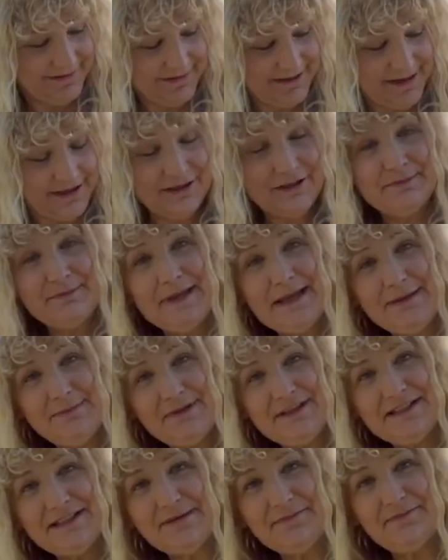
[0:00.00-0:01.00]
And there may
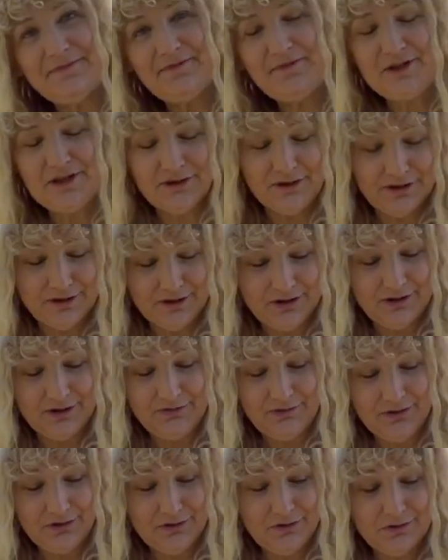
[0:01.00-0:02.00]
be some fear of
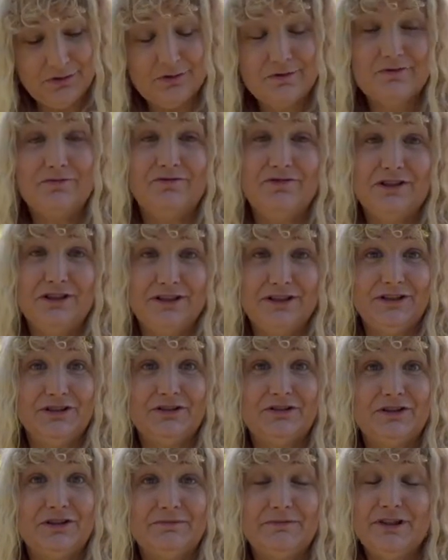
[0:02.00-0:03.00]
you feeling they're
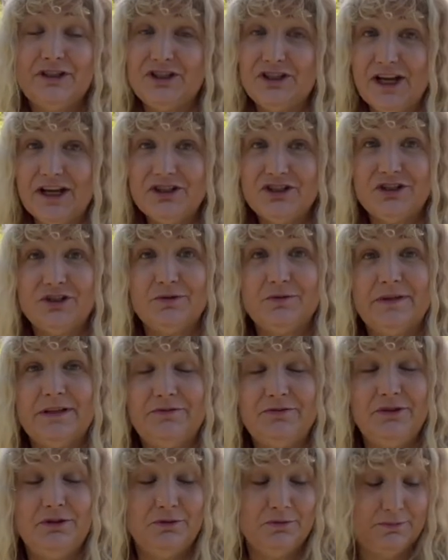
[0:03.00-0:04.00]
going to reject you if
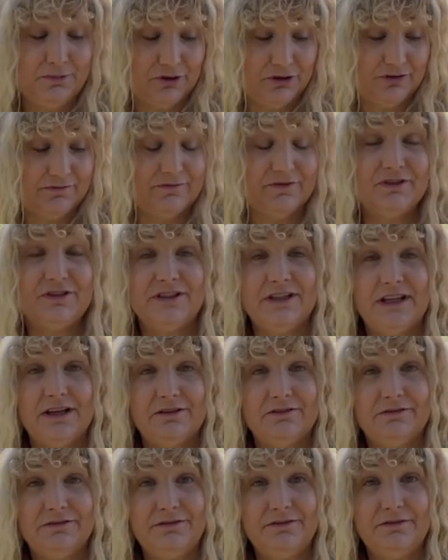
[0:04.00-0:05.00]
you put your foot
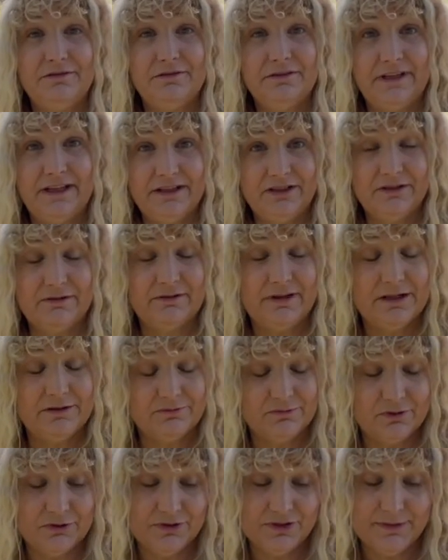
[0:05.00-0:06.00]
down, lay the ground
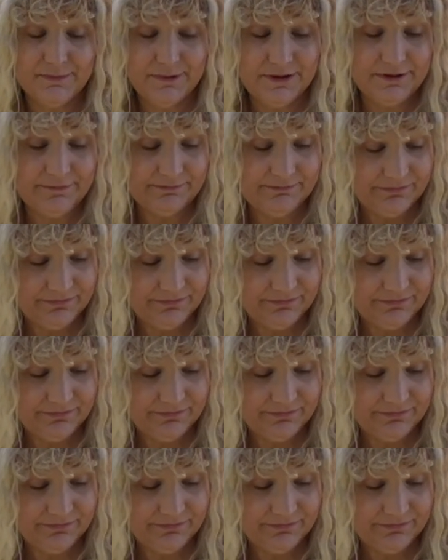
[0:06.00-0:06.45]
rules, but